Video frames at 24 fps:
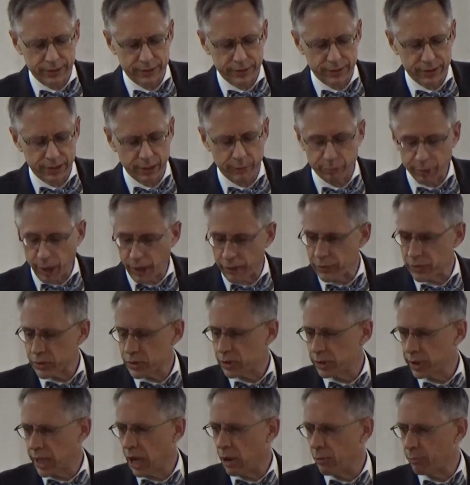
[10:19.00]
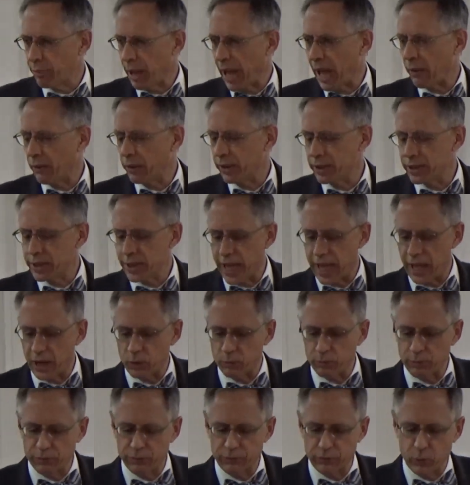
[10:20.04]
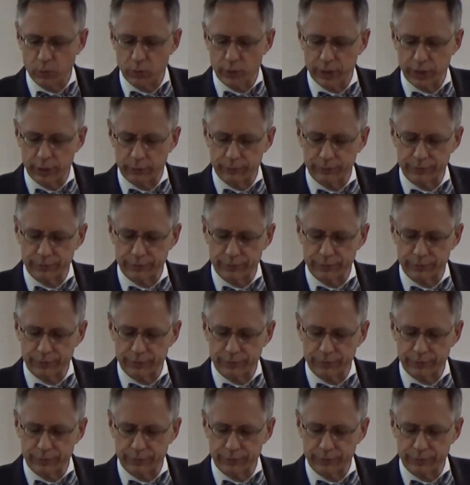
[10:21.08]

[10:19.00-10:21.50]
The brothers are now bowing down before him.